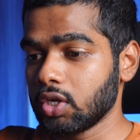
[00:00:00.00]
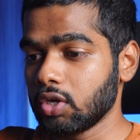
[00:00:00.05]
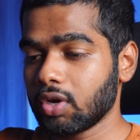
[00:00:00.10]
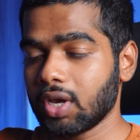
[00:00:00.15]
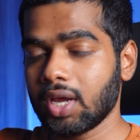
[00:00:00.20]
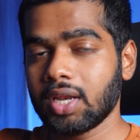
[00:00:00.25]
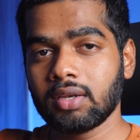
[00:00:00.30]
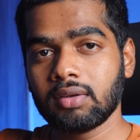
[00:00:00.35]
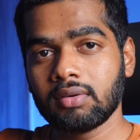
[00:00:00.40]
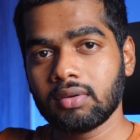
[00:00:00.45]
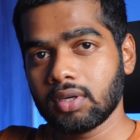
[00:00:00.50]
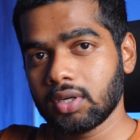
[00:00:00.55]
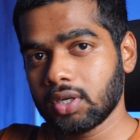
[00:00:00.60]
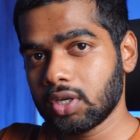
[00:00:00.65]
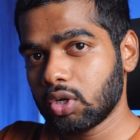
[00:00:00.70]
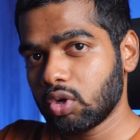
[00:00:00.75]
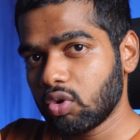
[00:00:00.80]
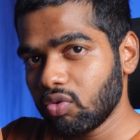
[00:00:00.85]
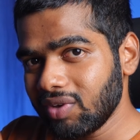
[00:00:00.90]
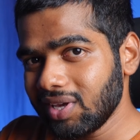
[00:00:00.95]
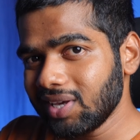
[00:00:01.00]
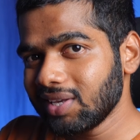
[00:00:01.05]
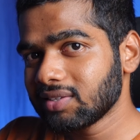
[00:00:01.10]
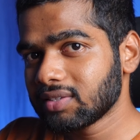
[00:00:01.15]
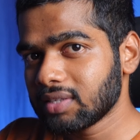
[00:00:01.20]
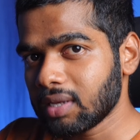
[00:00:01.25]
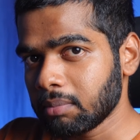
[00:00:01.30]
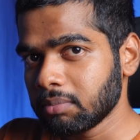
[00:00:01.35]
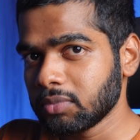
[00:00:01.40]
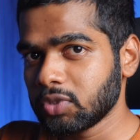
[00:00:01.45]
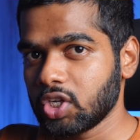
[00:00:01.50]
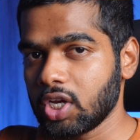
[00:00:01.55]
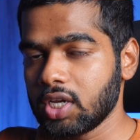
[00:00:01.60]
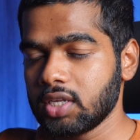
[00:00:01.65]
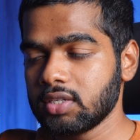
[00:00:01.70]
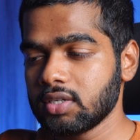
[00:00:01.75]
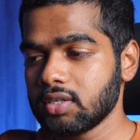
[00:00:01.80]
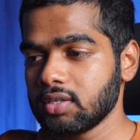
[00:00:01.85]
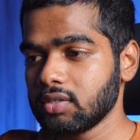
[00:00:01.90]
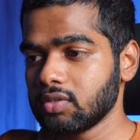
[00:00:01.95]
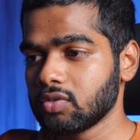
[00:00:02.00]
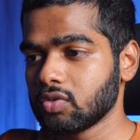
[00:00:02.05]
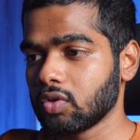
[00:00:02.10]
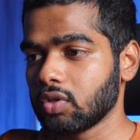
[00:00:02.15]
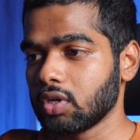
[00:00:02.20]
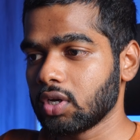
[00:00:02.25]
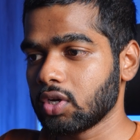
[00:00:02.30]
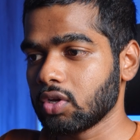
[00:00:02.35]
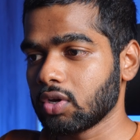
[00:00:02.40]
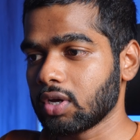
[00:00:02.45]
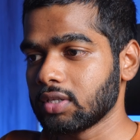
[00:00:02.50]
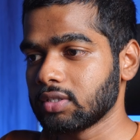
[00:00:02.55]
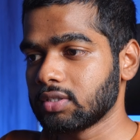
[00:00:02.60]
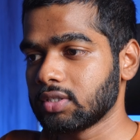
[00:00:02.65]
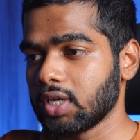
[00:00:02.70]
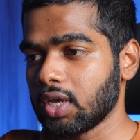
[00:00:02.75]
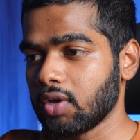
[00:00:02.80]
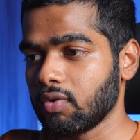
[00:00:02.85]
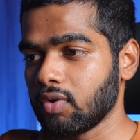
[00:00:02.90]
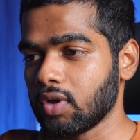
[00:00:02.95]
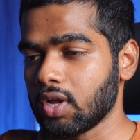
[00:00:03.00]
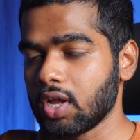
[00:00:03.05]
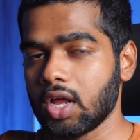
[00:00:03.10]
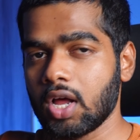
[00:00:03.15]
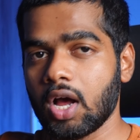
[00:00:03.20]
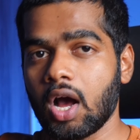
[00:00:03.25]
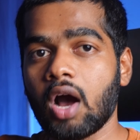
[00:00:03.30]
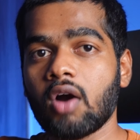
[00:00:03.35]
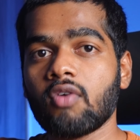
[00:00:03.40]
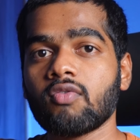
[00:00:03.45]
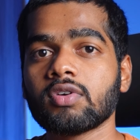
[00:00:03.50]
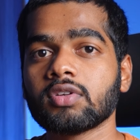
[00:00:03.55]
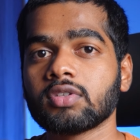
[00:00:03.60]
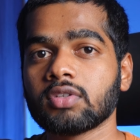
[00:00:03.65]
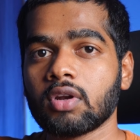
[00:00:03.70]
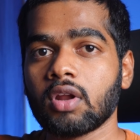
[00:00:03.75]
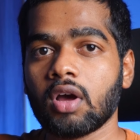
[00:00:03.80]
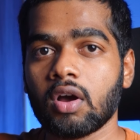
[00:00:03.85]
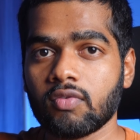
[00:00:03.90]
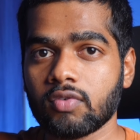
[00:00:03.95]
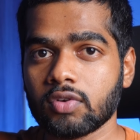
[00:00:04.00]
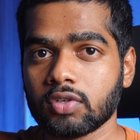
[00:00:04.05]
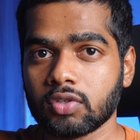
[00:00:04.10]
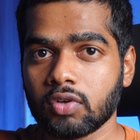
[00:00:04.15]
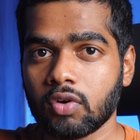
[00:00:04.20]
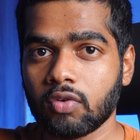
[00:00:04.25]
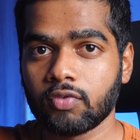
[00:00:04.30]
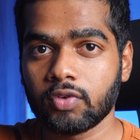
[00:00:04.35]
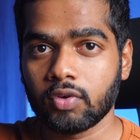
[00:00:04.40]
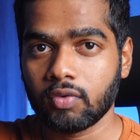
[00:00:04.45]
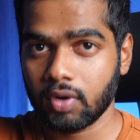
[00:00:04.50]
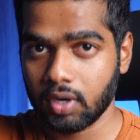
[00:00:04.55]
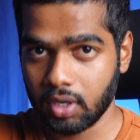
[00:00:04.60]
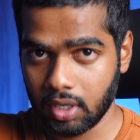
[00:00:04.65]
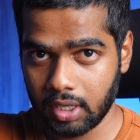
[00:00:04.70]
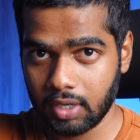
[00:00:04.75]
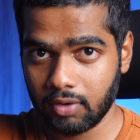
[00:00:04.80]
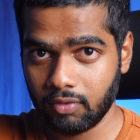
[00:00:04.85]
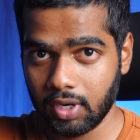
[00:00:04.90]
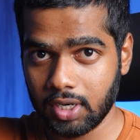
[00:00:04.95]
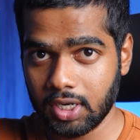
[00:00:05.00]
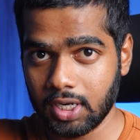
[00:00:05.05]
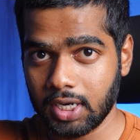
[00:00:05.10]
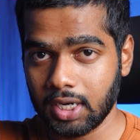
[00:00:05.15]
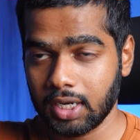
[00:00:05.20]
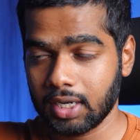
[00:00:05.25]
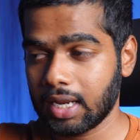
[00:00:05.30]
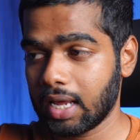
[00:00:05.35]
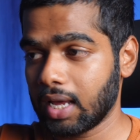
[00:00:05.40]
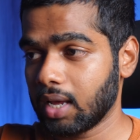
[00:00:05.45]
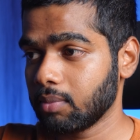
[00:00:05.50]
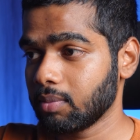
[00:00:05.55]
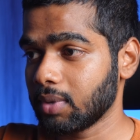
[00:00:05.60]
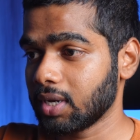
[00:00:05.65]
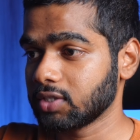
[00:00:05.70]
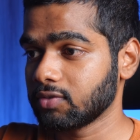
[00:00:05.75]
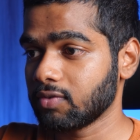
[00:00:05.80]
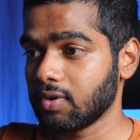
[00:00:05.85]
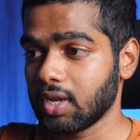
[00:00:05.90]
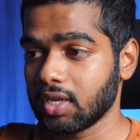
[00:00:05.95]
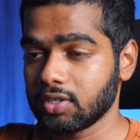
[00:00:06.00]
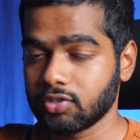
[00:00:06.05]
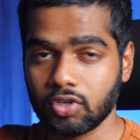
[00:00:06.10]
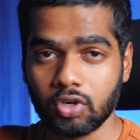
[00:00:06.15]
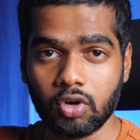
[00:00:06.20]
you can tweak some changes so that you can save hours and hours of your editing time as well as